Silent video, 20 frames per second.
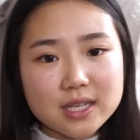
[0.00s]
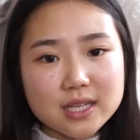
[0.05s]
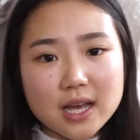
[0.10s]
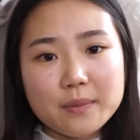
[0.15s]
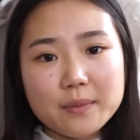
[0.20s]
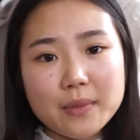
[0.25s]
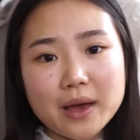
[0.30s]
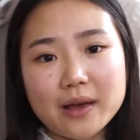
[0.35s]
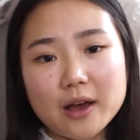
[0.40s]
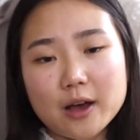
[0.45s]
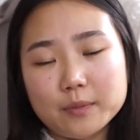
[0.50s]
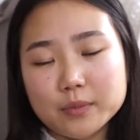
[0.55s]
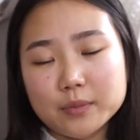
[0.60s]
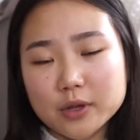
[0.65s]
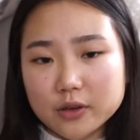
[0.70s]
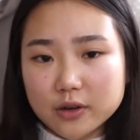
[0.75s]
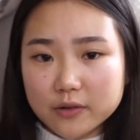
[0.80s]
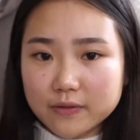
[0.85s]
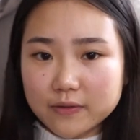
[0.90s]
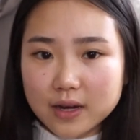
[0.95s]
time I
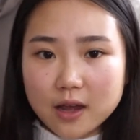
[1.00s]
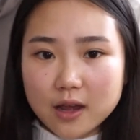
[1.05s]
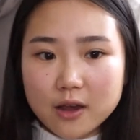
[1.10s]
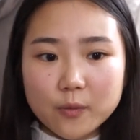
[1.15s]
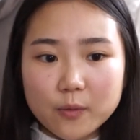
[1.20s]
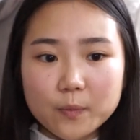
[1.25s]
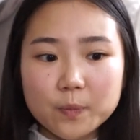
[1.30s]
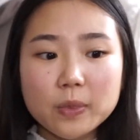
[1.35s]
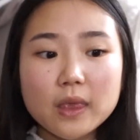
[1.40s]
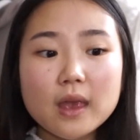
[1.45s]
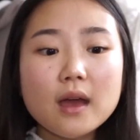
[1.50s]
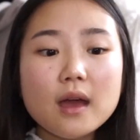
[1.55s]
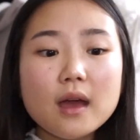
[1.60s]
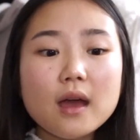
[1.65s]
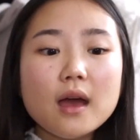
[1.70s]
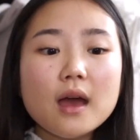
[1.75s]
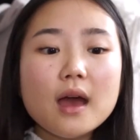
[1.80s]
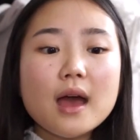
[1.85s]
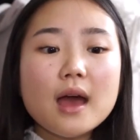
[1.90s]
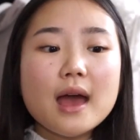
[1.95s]
upload a video
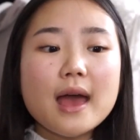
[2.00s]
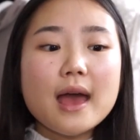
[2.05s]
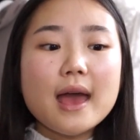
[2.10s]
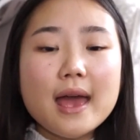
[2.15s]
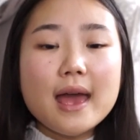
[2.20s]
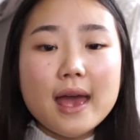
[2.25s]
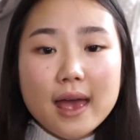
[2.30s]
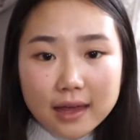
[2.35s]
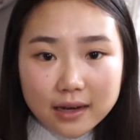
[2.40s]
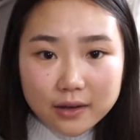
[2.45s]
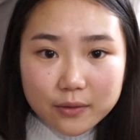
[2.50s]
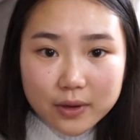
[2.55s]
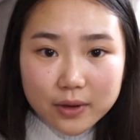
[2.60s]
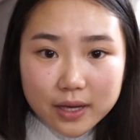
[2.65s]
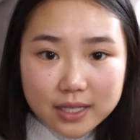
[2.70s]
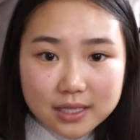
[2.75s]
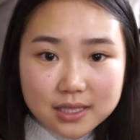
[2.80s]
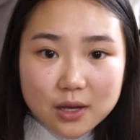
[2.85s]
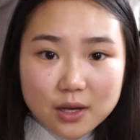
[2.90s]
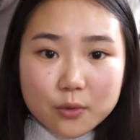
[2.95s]

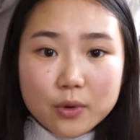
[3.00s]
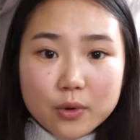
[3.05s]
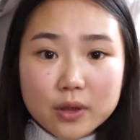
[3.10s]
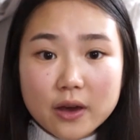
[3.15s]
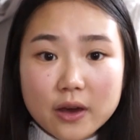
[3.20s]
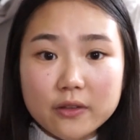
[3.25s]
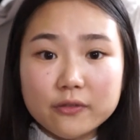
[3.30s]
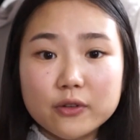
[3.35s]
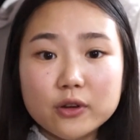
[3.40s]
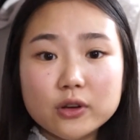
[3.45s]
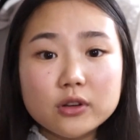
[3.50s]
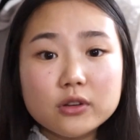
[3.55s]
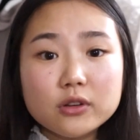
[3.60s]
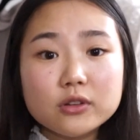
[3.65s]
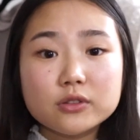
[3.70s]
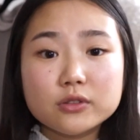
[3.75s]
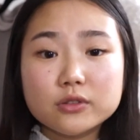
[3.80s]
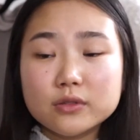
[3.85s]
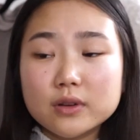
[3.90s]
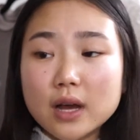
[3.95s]
Anyways, without further
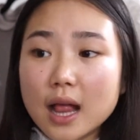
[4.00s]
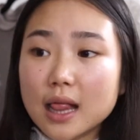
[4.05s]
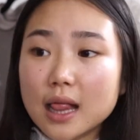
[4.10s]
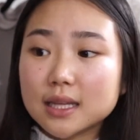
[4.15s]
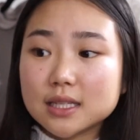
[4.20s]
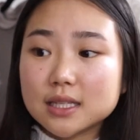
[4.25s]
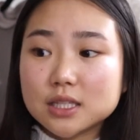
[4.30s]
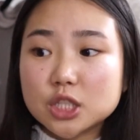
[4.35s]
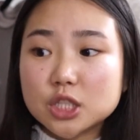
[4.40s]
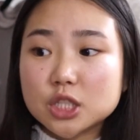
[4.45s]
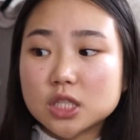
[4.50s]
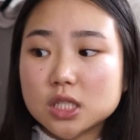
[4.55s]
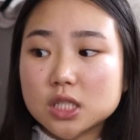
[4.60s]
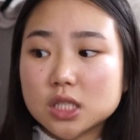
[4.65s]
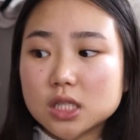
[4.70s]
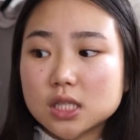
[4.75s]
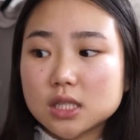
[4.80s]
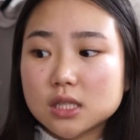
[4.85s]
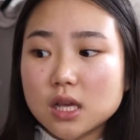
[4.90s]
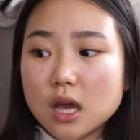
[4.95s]
ado, let's
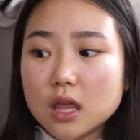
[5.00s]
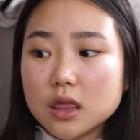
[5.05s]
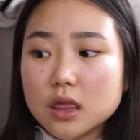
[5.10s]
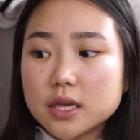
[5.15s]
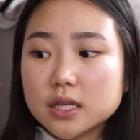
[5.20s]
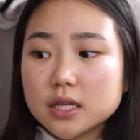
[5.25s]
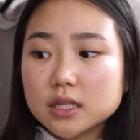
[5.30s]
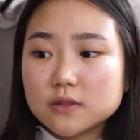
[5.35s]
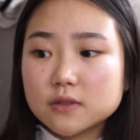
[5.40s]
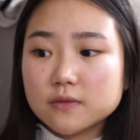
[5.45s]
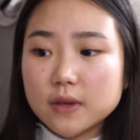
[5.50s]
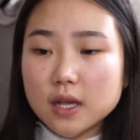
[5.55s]
just start this